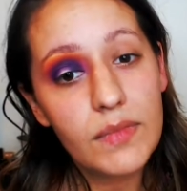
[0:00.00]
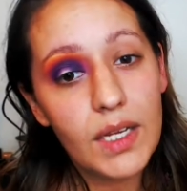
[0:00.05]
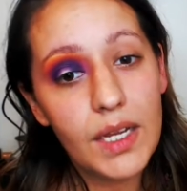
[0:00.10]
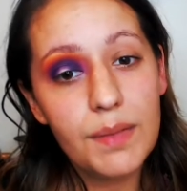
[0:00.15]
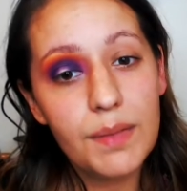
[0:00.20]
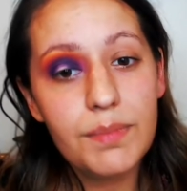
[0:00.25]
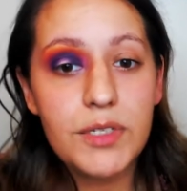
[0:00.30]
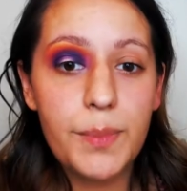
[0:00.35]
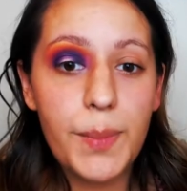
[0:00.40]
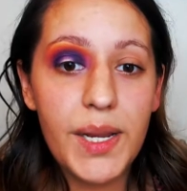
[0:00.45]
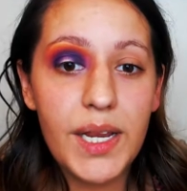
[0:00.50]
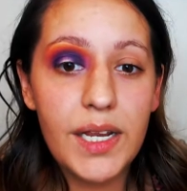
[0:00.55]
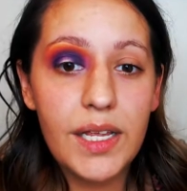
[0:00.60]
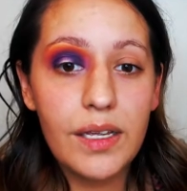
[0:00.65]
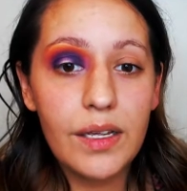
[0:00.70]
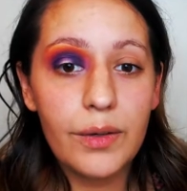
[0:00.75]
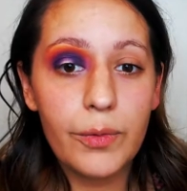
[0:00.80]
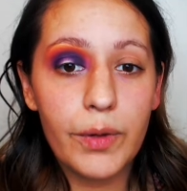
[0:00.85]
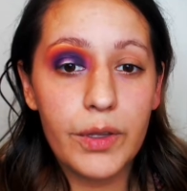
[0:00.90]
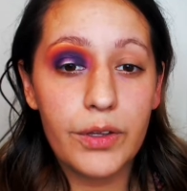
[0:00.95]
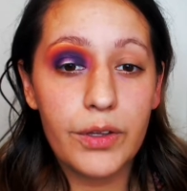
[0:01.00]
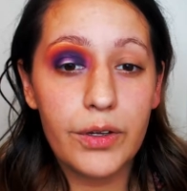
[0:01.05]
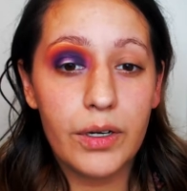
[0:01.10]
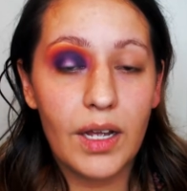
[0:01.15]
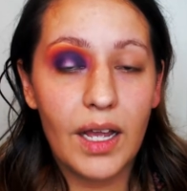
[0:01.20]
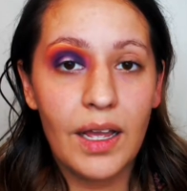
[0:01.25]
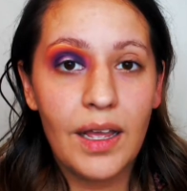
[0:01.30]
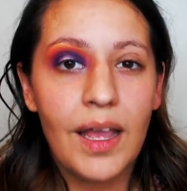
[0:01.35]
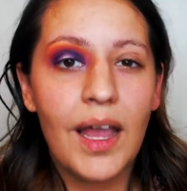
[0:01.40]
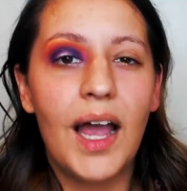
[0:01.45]
I'm debating whether,
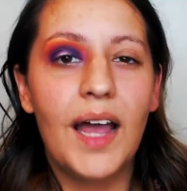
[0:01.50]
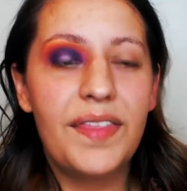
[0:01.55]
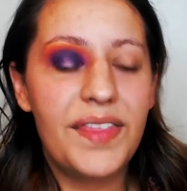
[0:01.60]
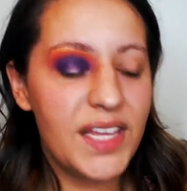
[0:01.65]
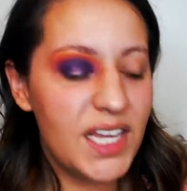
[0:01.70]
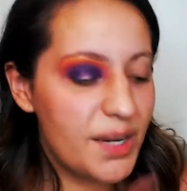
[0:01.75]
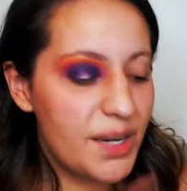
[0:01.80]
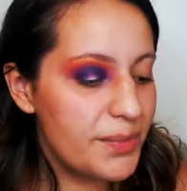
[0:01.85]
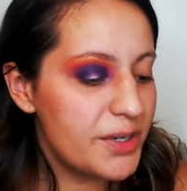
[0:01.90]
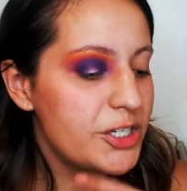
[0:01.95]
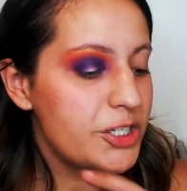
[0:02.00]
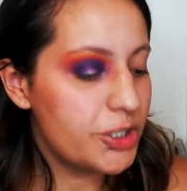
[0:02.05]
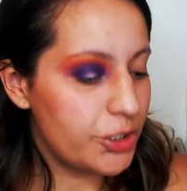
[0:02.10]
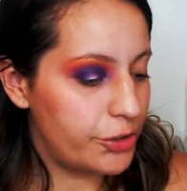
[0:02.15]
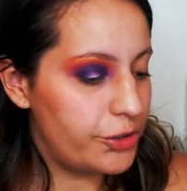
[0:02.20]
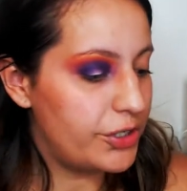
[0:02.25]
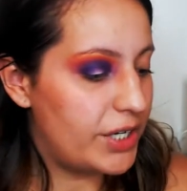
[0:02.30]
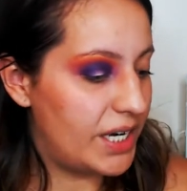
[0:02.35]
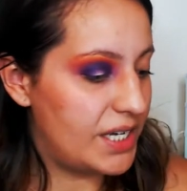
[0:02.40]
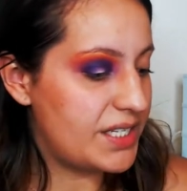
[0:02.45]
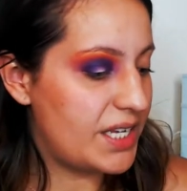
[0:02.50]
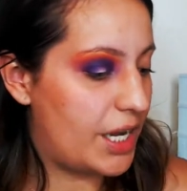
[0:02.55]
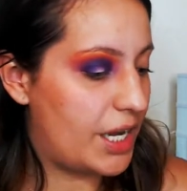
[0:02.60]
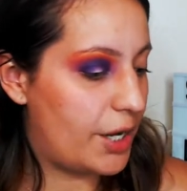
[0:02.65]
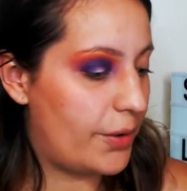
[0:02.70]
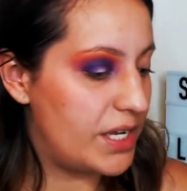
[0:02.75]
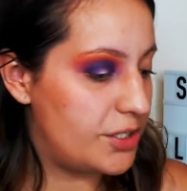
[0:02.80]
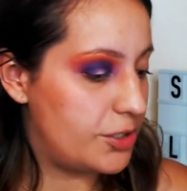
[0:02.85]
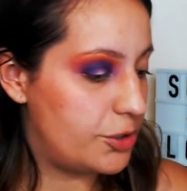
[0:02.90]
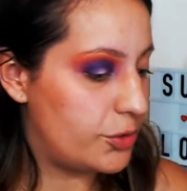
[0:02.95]
I think I'm going to show you guys how
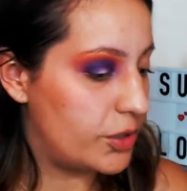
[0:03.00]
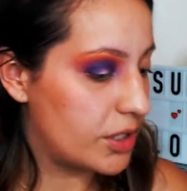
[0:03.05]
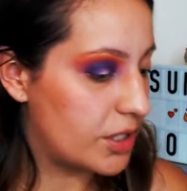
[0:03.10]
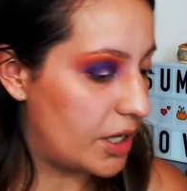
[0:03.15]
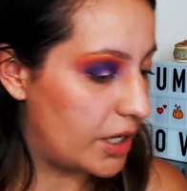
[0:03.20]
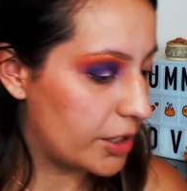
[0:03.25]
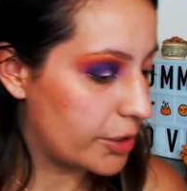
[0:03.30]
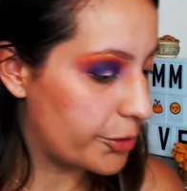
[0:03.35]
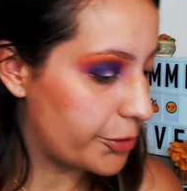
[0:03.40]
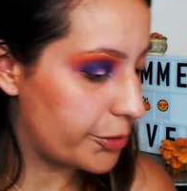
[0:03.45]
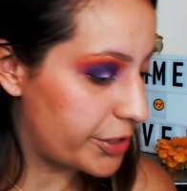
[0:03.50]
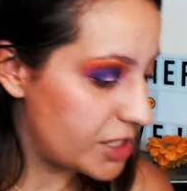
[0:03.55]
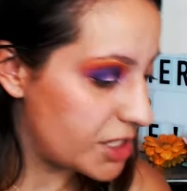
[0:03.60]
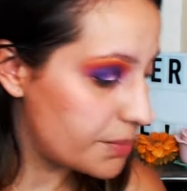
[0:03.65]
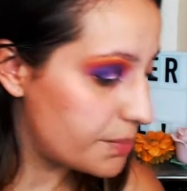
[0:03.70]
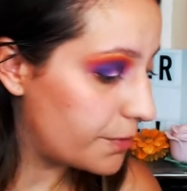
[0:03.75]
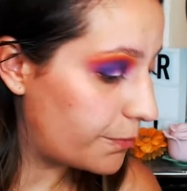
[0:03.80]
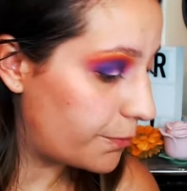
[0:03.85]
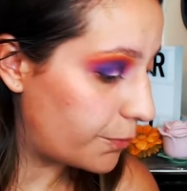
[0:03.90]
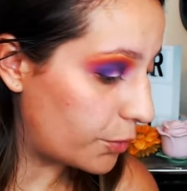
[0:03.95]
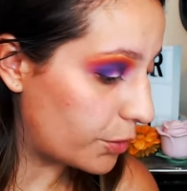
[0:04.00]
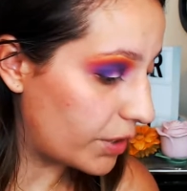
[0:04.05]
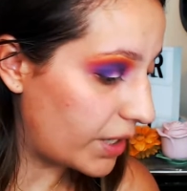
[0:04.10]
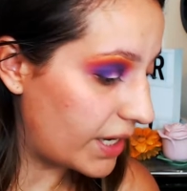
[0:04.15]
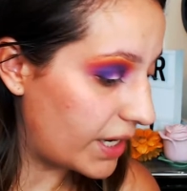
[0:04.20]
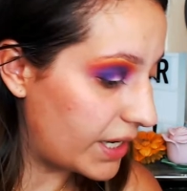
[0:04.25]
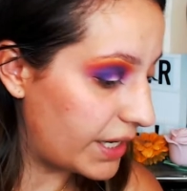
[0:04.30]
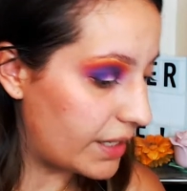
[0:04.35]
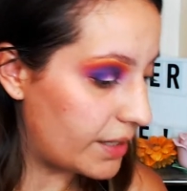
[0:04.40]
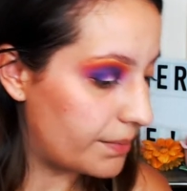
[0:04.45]
I do a cut crease before
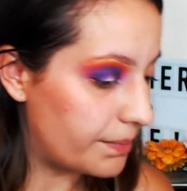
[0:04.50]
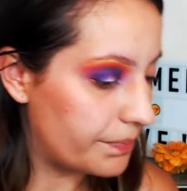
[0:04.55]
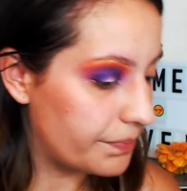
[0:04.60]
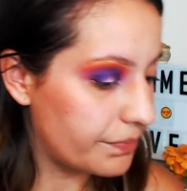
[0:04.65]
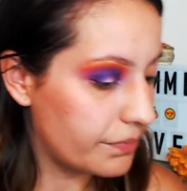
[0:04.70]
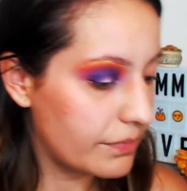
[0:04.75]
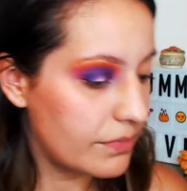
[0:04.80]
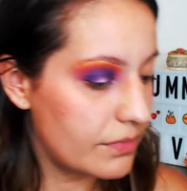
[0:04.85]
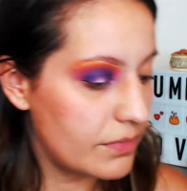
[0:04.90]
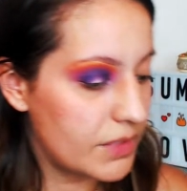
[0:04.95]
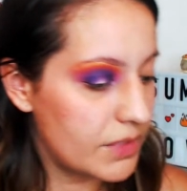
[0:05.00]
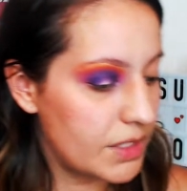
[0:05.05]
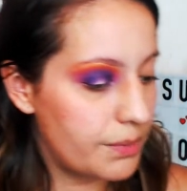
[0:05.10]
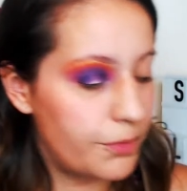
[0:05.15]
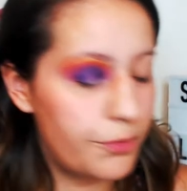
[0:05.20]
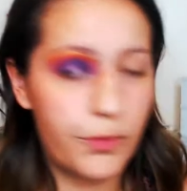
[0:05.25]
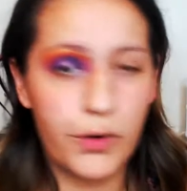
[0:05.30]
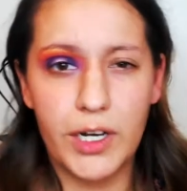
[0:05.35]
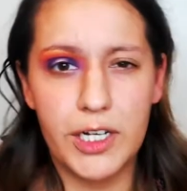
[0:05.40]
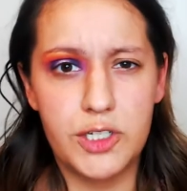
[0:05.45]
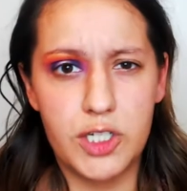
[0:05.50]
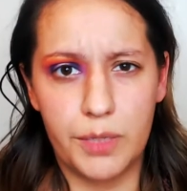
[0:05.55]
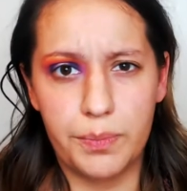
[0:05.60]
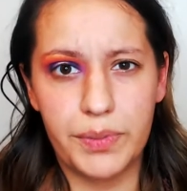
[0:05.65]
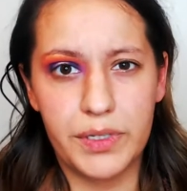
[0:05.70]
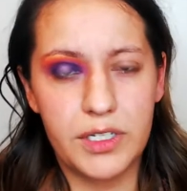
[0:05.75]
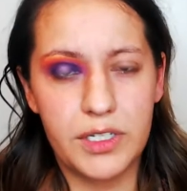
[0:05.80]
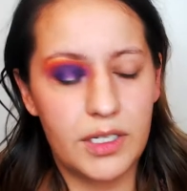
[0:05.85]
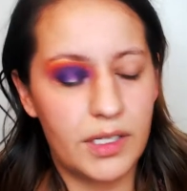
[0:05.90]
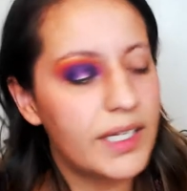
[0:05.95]
I jump
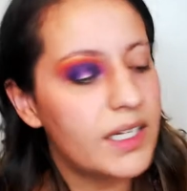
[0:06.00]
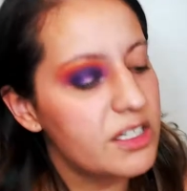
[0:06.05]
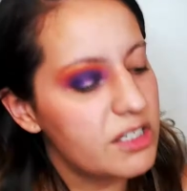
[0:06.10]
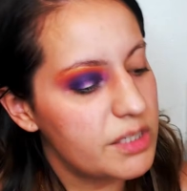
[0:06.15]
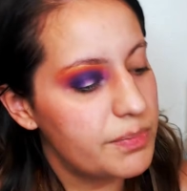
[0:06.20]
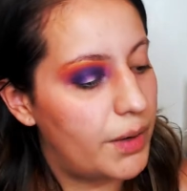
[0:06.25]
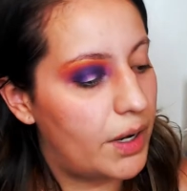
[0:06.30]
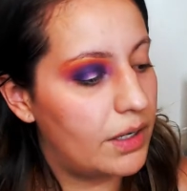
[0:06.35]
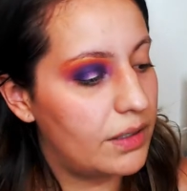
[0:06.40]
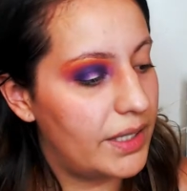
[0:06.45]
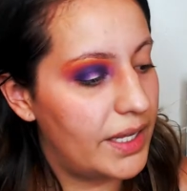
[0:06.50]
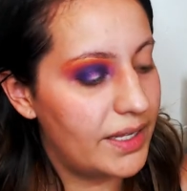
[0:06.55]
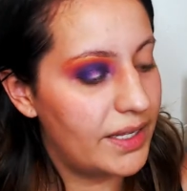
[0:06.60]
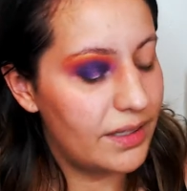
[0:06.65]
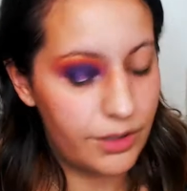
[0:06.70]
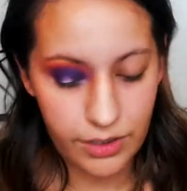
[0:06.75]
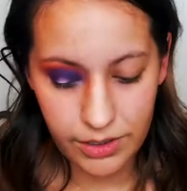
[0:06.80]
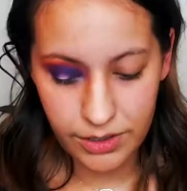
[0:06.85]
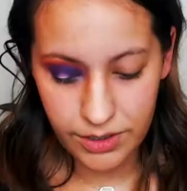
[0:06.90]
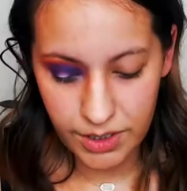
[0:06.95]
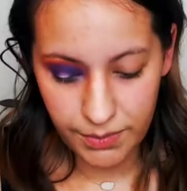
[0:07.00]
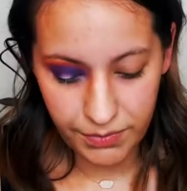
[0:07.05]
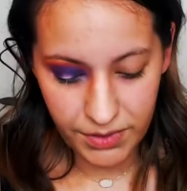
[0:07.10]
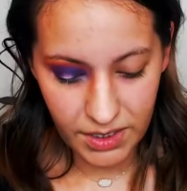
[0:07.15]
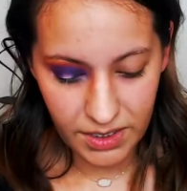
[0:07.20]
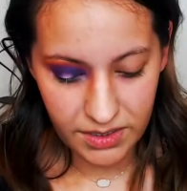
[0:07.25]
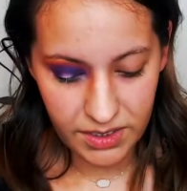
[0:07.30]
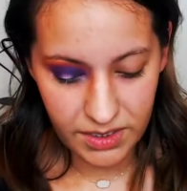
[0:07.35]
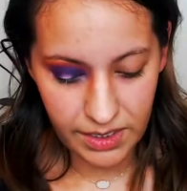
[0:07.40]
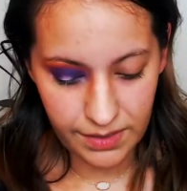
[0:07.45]
into, like, a spotlight look or something,
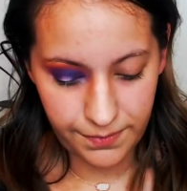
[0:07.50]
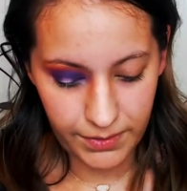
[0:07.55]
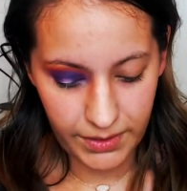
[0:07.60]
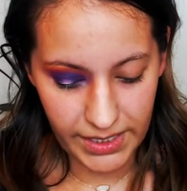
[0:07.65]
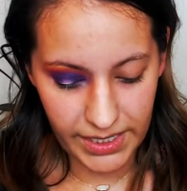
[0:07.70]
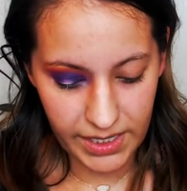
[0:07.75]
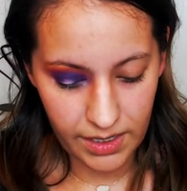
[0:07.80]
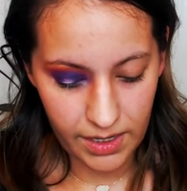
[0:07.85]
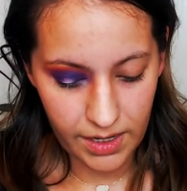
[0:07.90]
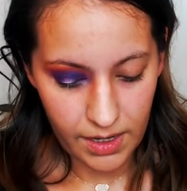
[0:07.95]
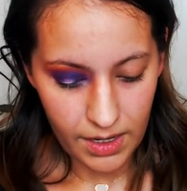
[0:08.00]
because I feel like